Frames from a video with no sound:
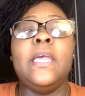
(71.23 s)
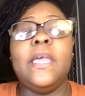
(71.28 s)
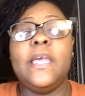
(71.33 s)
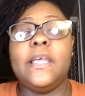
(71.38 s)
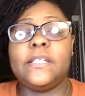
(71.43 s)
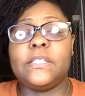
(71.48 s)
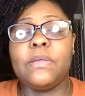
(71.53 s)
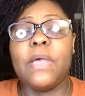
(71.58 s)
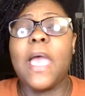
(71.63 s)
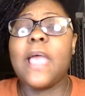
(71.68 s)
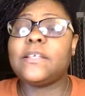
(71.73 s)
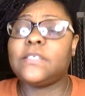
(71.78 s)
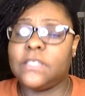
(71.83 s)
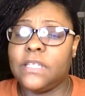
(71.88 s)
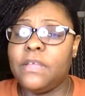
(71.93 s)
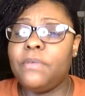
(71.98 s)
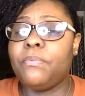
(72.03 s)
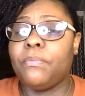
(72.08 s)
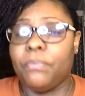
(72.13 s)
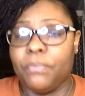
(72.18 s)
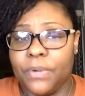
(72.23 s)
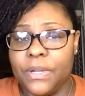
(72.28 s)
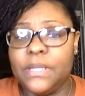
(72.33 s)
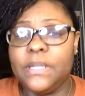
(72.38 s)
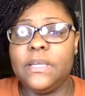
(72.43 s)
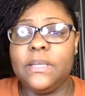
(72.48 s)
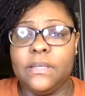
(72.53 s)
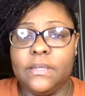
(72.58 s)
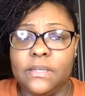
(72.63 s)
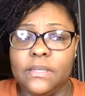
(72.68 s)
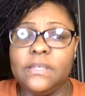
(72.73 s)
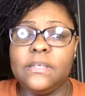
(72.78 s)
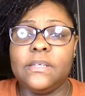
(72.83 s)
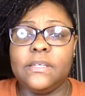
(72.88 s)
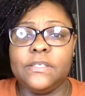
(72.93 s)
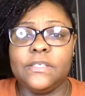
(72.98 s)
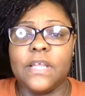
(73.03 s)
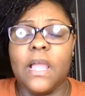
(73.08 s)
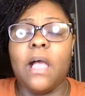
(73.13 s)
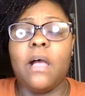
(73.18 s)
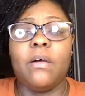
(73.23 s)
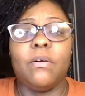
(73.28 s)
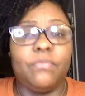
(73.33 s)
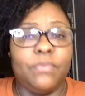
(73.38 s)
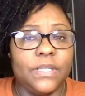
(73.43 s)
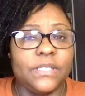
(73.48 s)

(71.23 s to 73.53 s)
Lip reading: It's actually really good, y'all.